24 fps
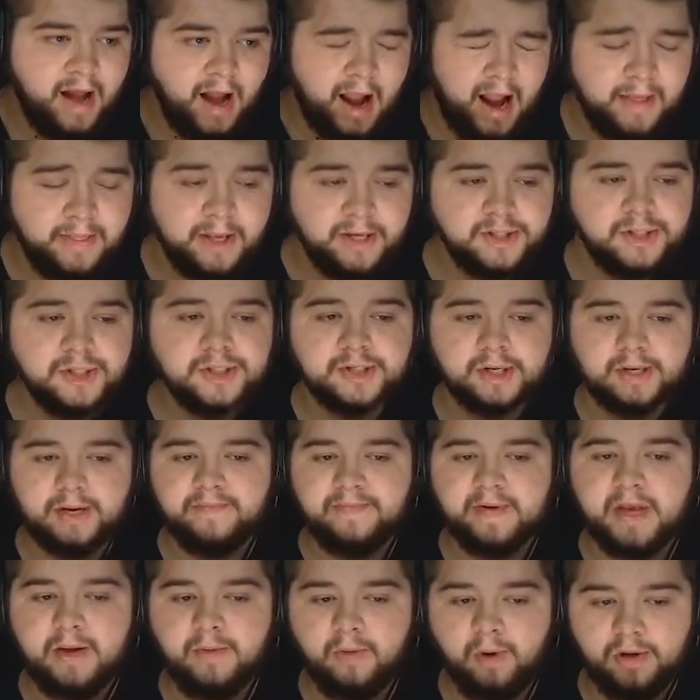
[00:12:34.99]
And this is going to
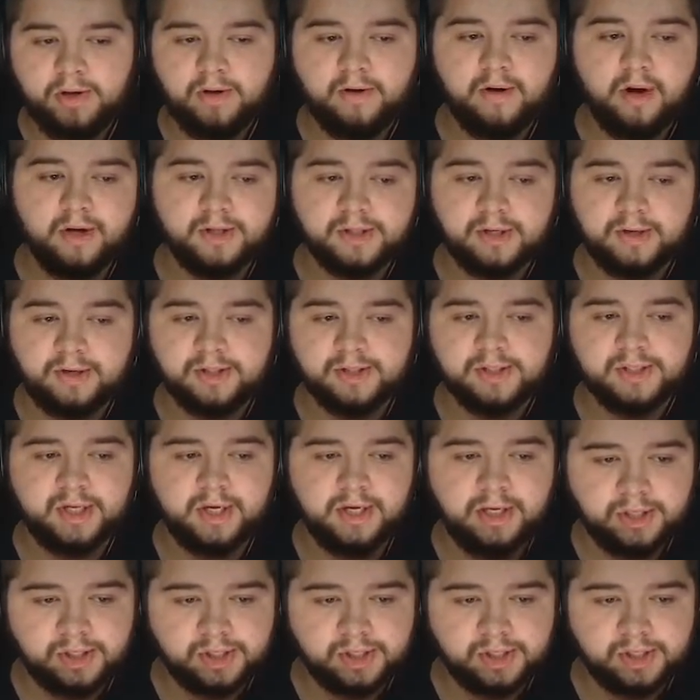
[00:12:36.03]
be what you guys are going to see.